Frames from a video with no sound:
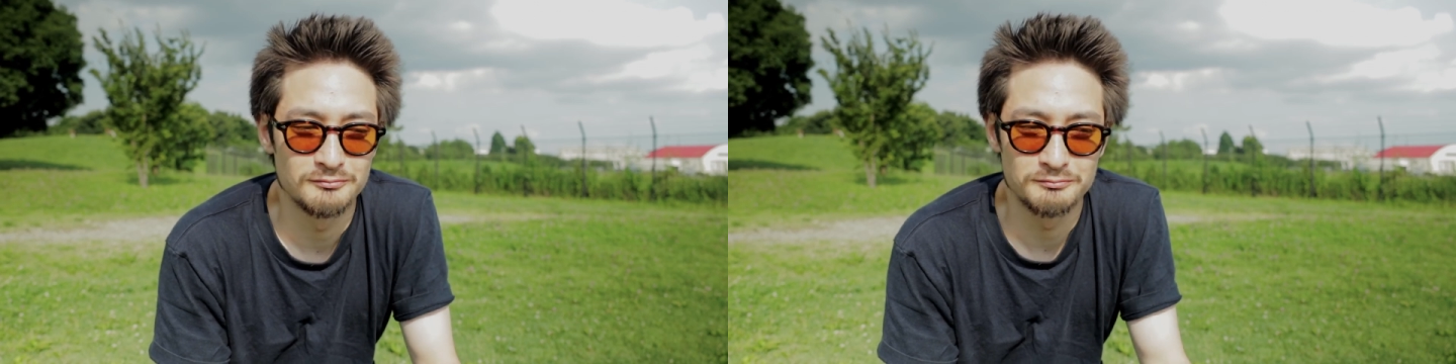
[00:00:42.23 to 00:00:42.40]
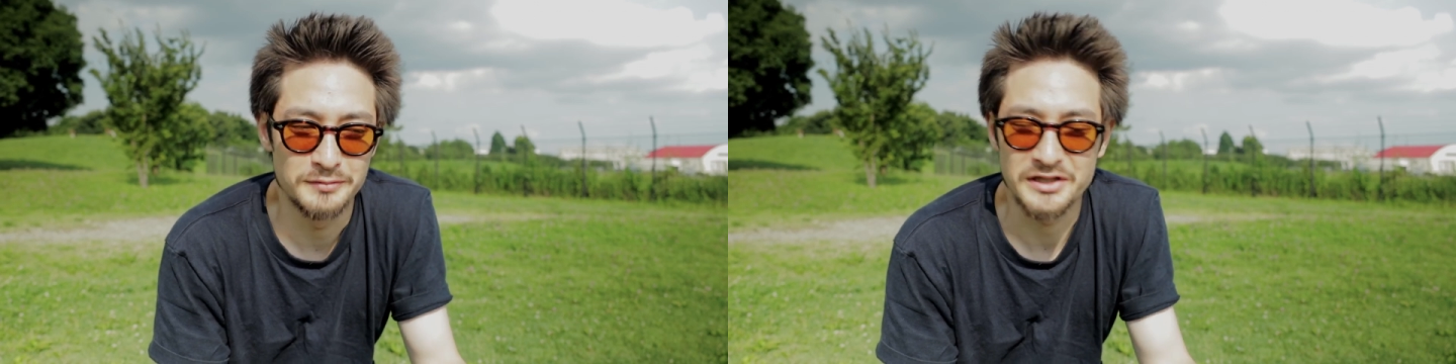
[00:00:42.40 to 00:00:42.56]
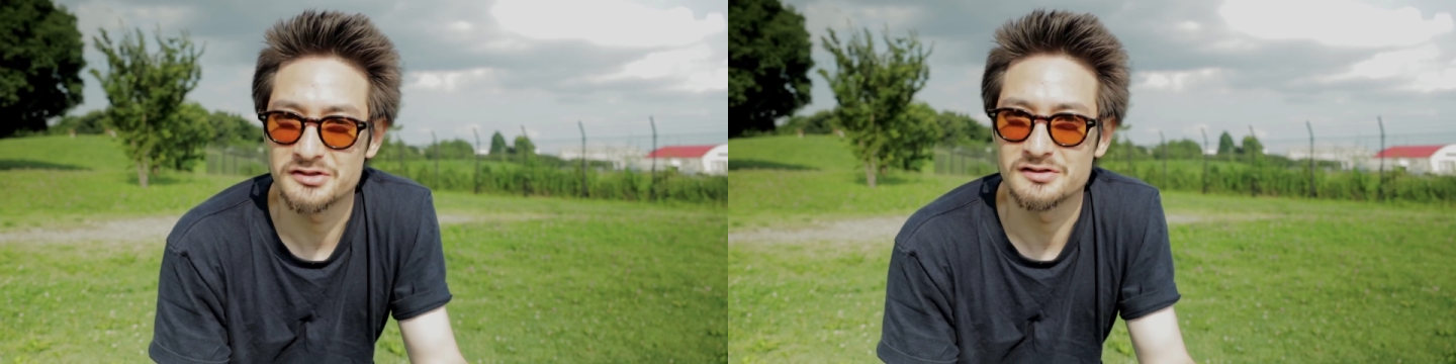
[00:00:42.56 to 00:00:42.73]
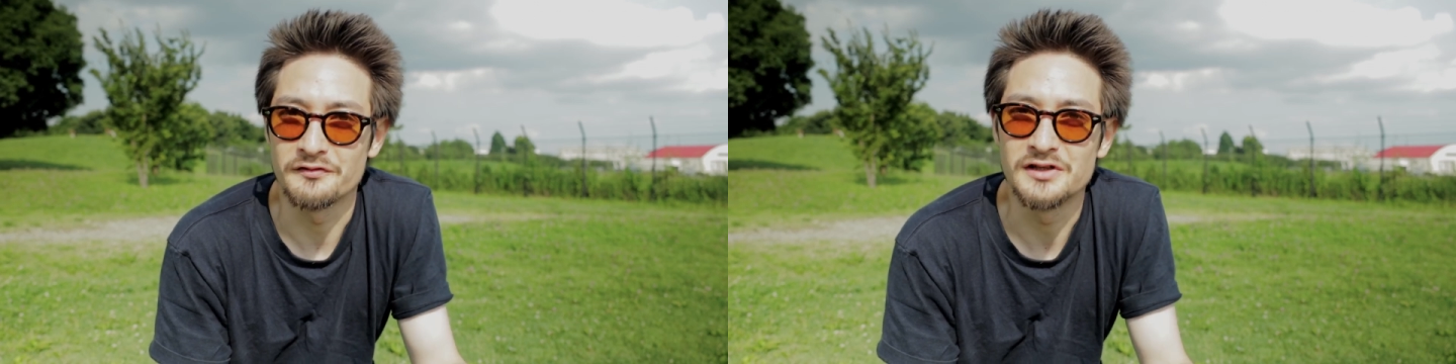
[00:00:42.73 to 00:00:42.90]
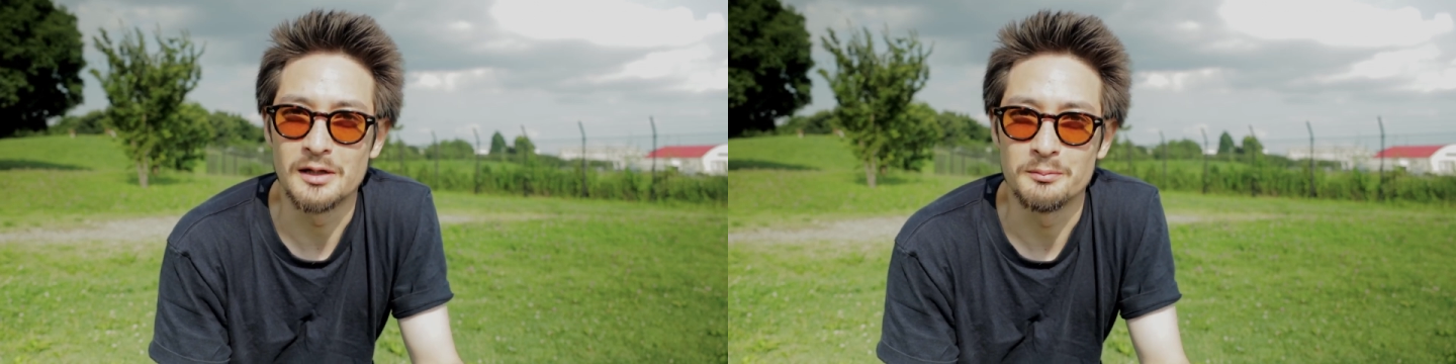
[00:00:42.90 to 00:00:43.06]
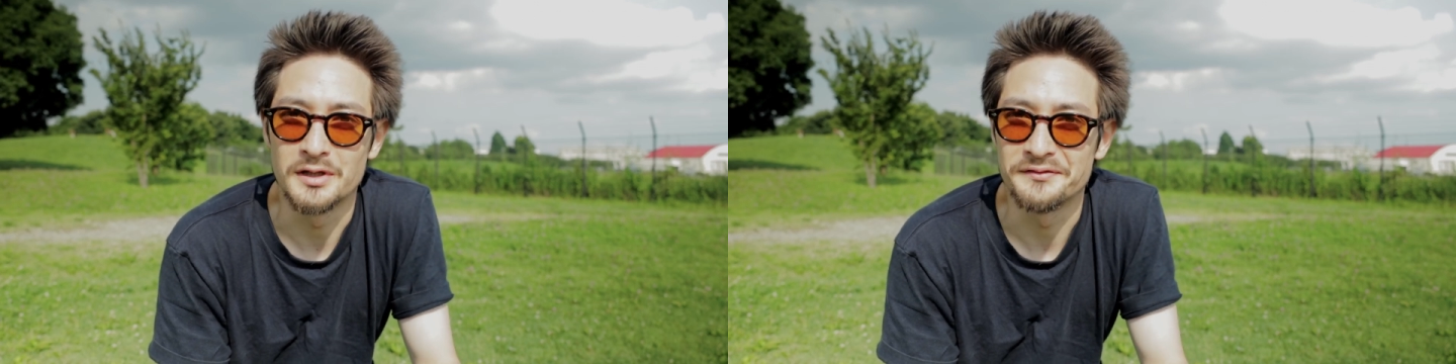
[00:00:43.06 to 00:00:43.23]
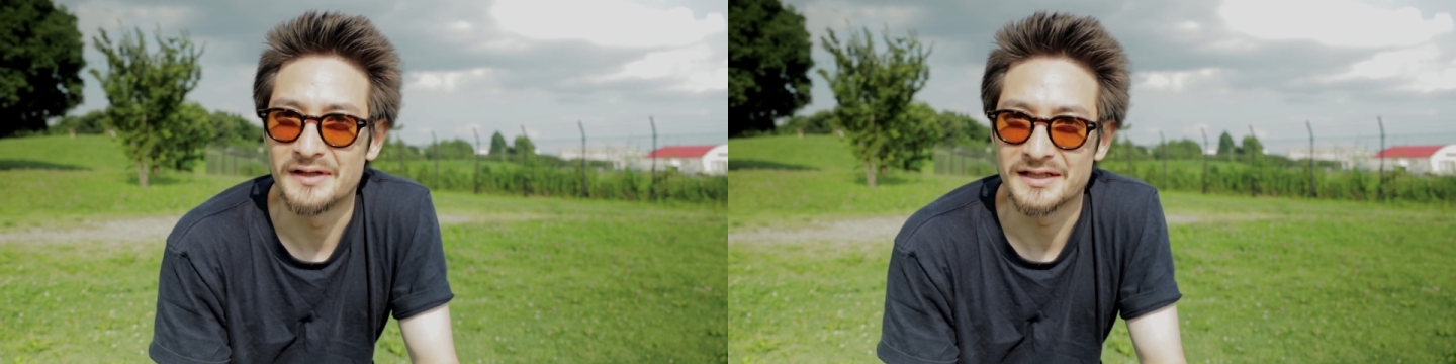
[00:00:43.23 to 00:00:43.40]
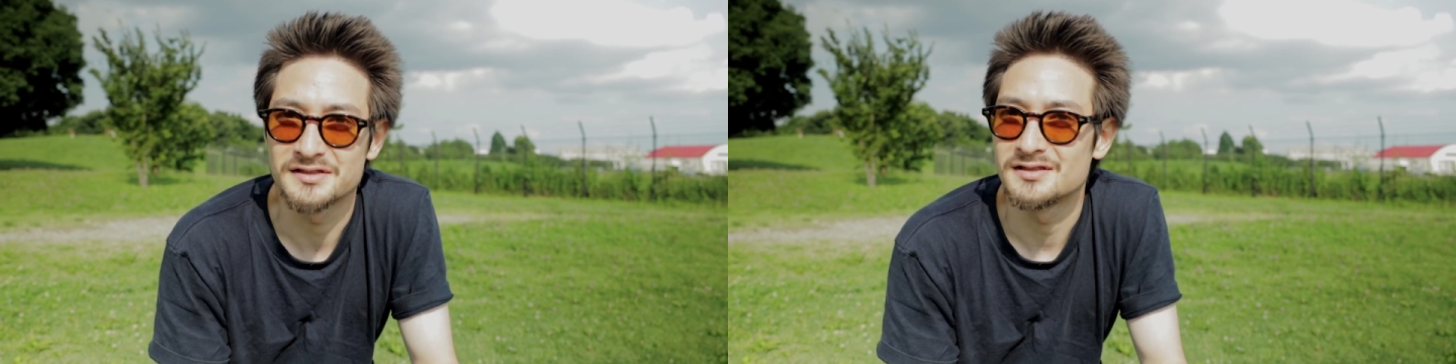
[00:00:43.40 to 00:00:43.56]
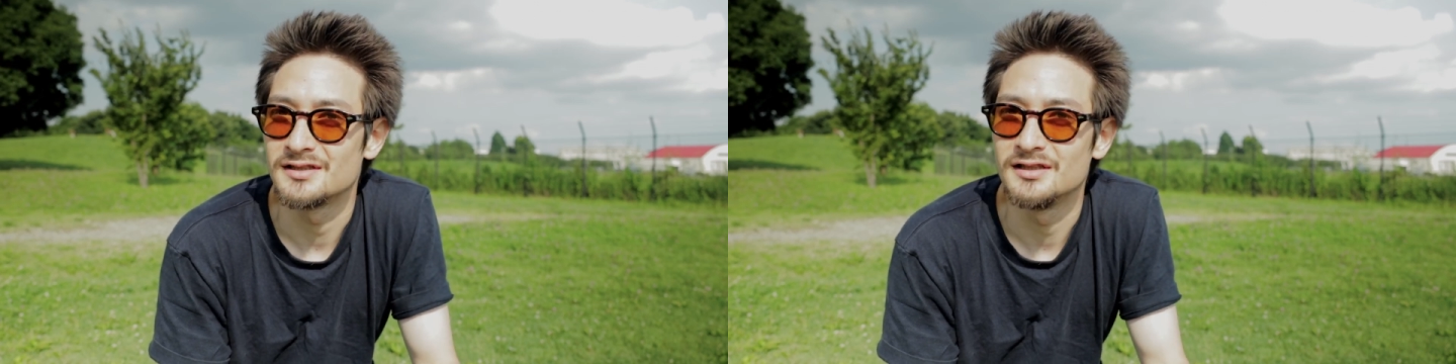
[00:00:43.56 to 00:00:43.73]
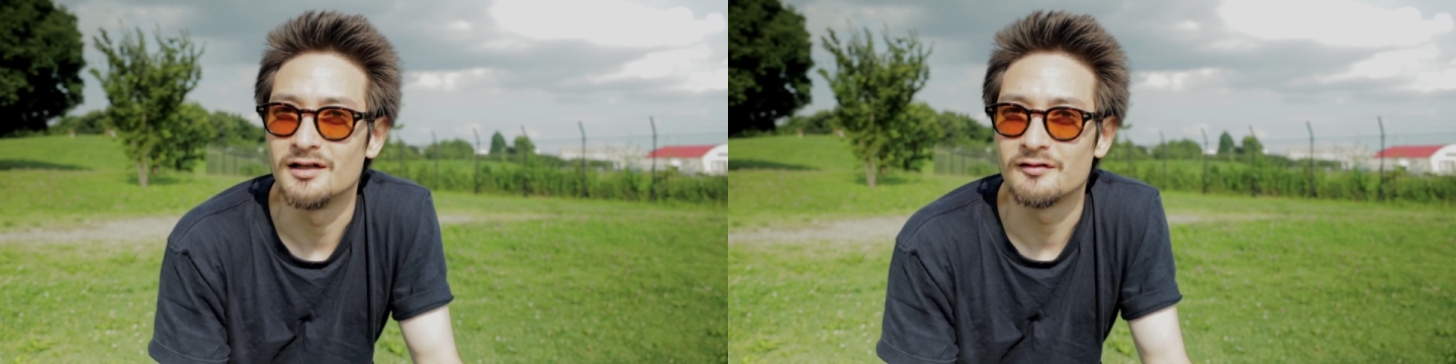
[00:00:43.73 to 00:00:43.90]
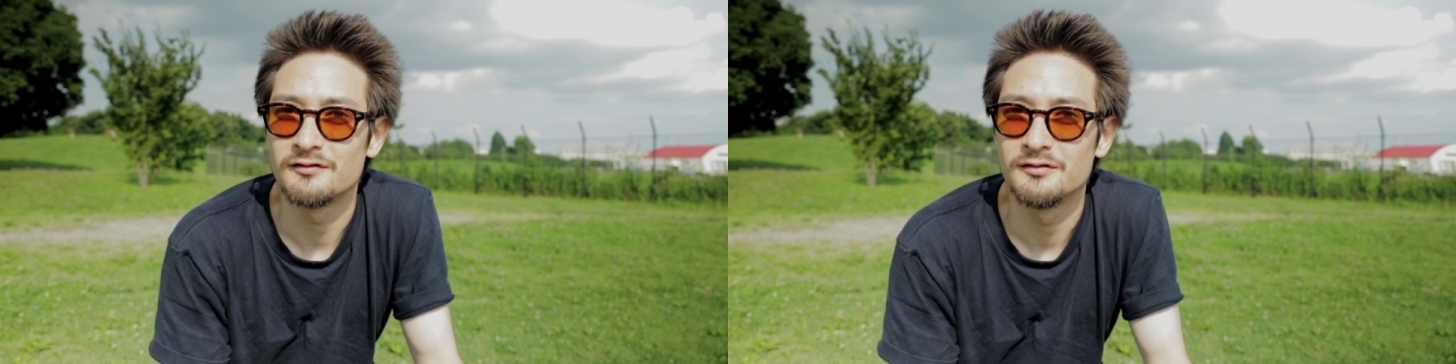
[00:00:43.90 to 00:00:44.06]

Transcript: pictures of them and that's enough.